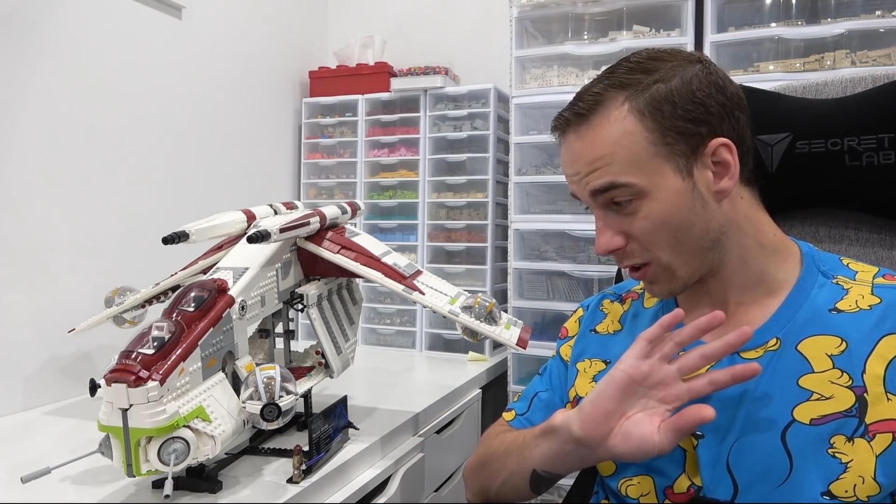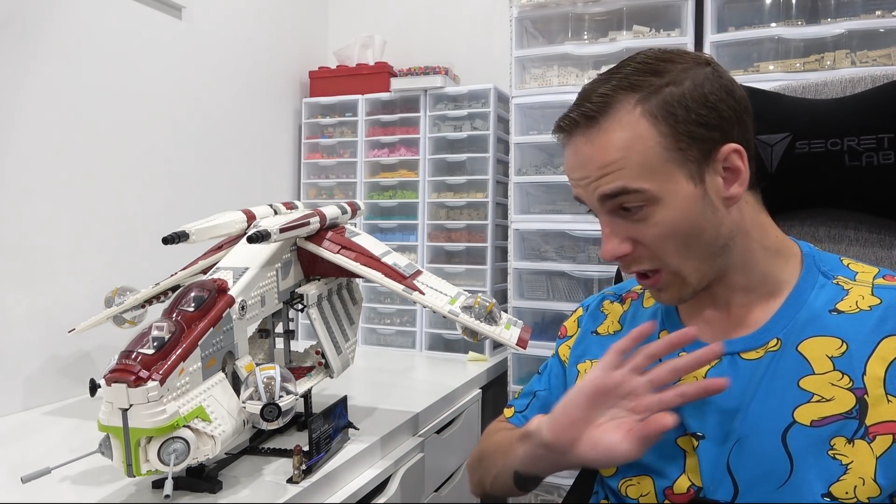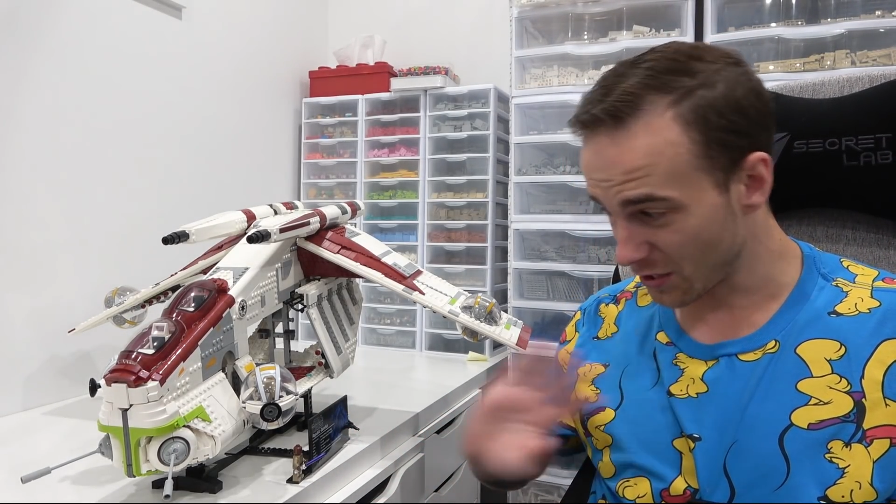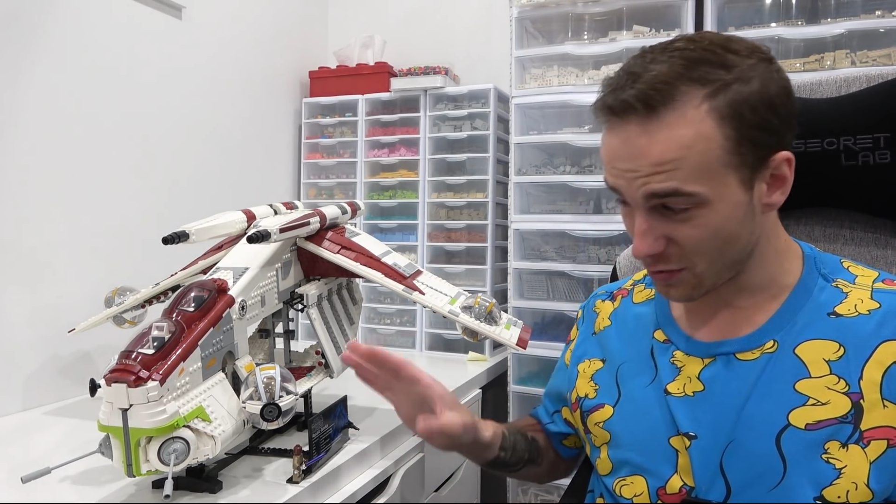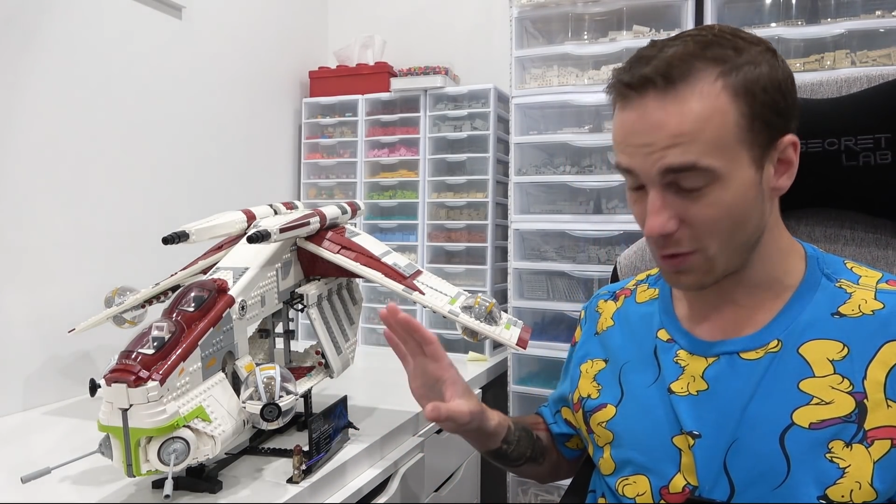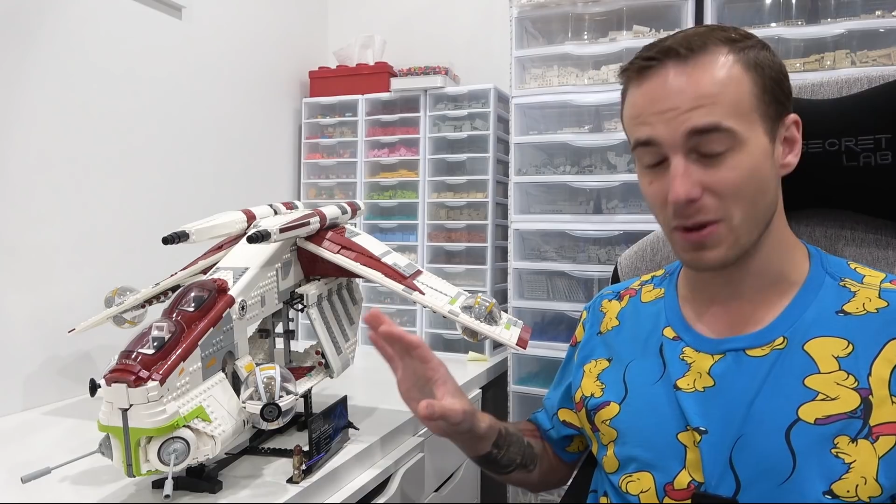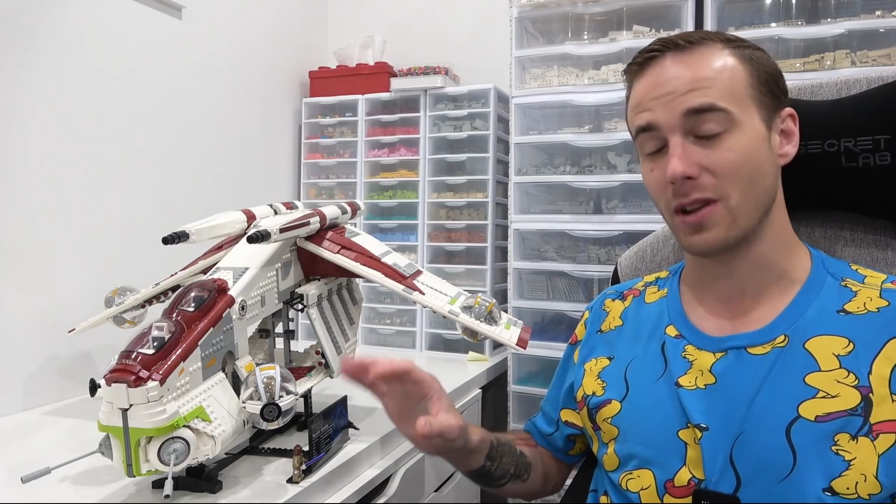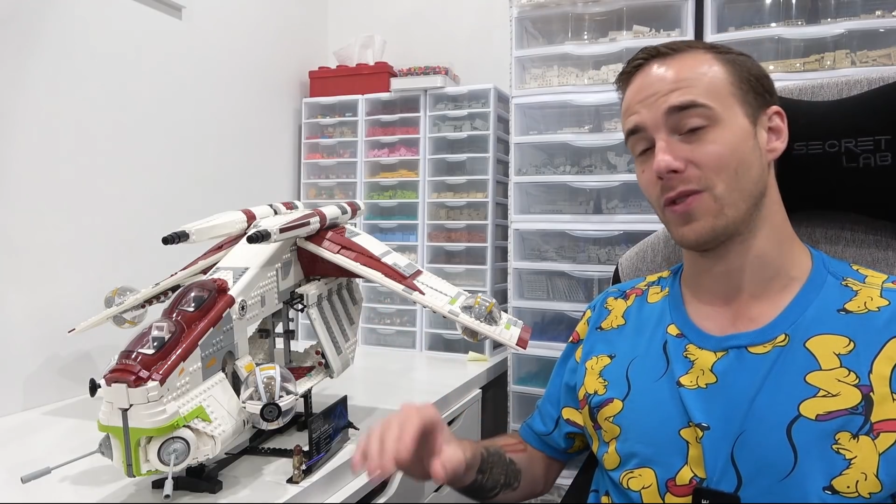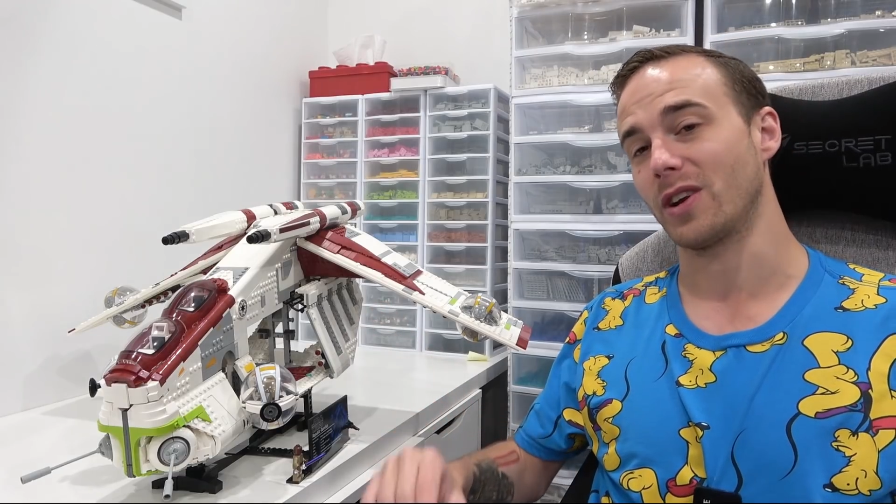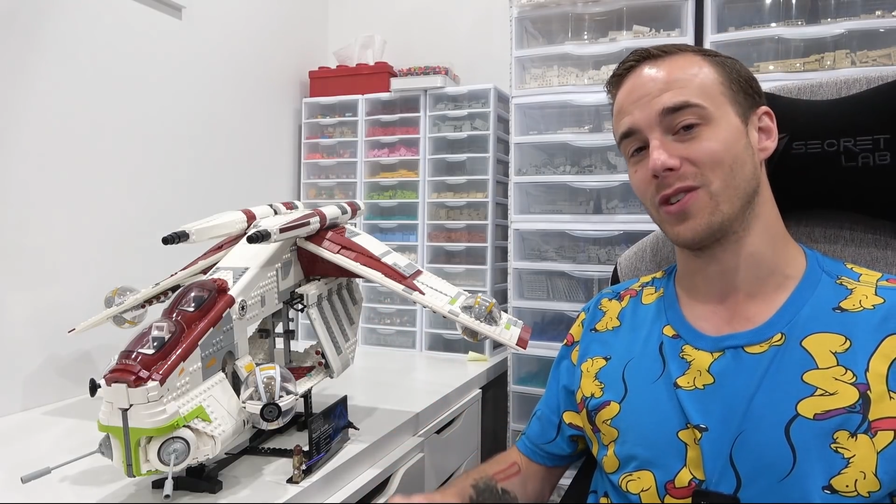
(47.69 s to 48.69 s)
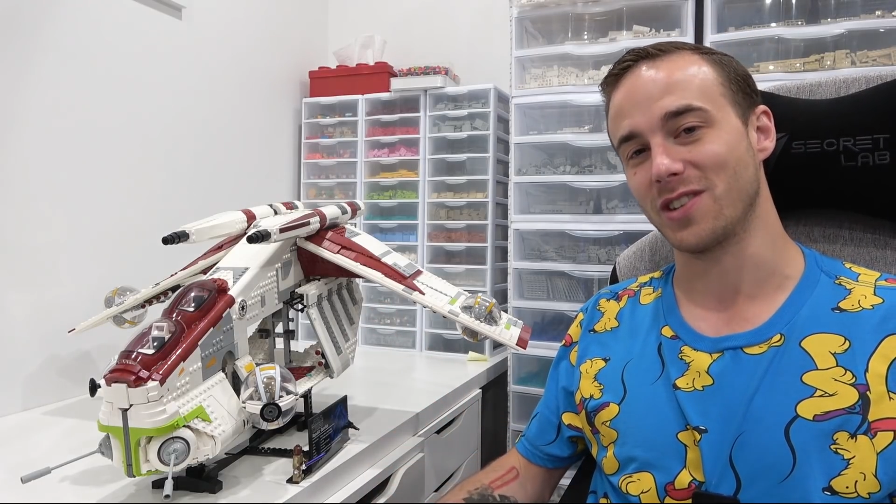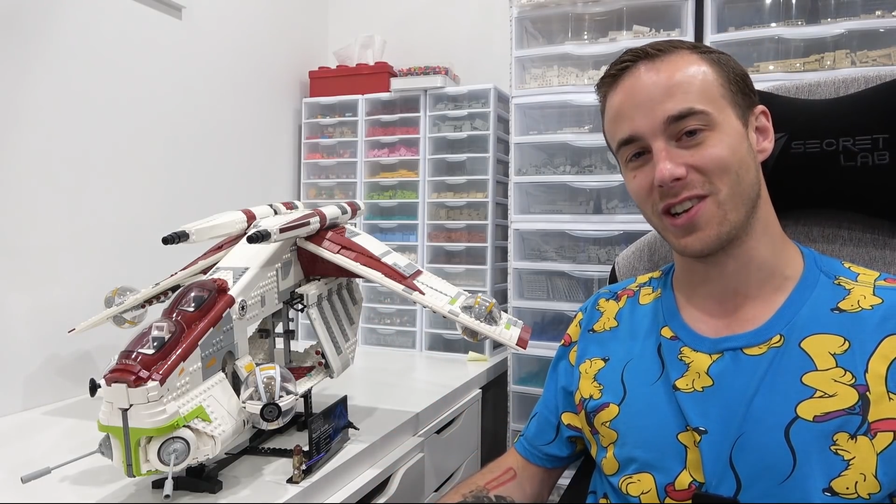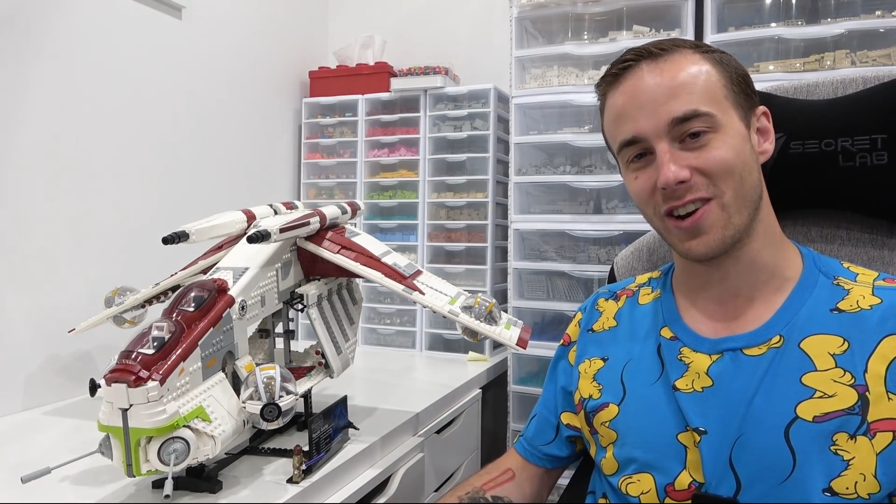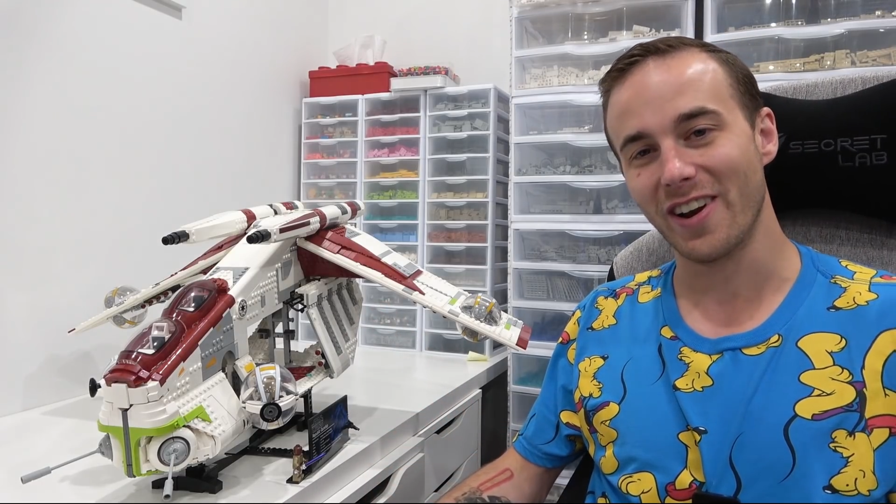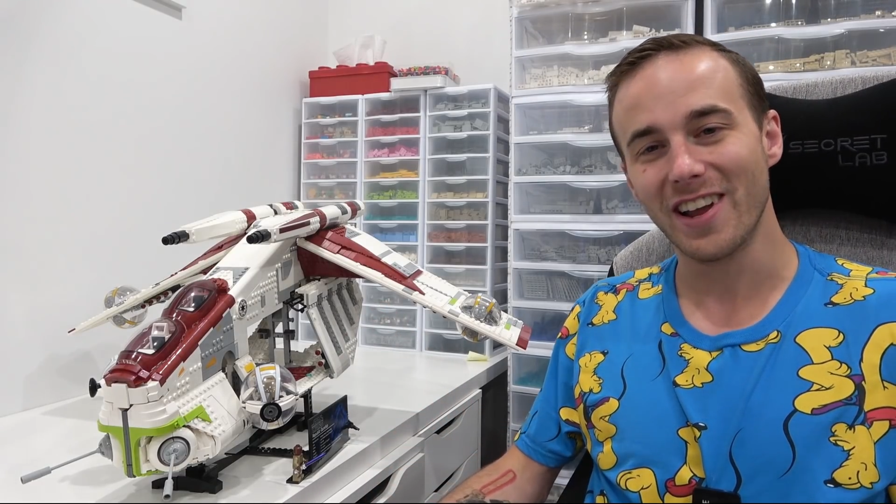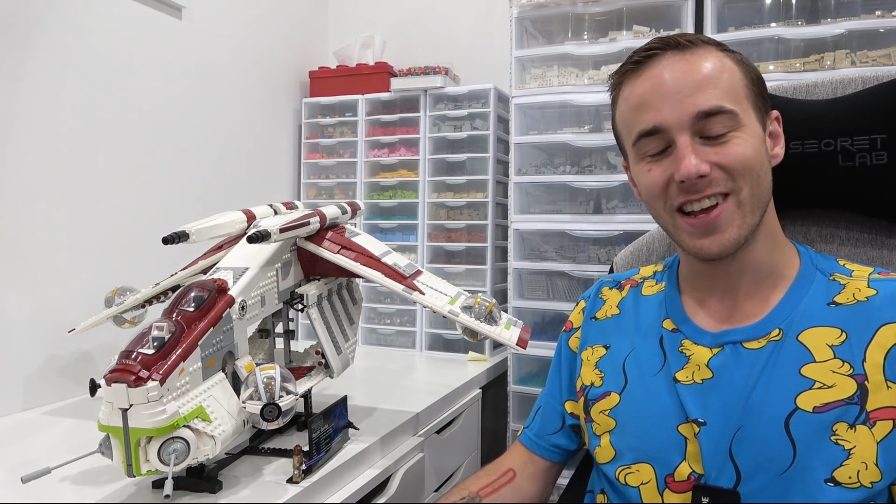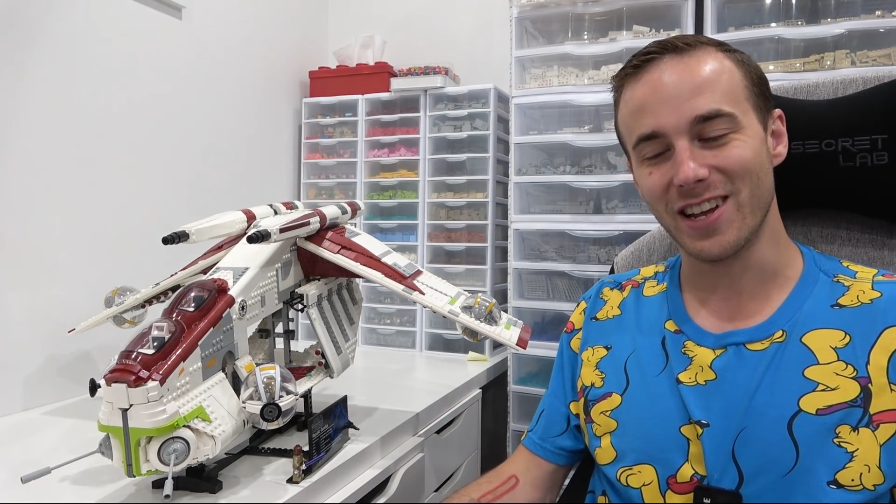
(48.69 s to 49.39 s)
cluster of minifigures in here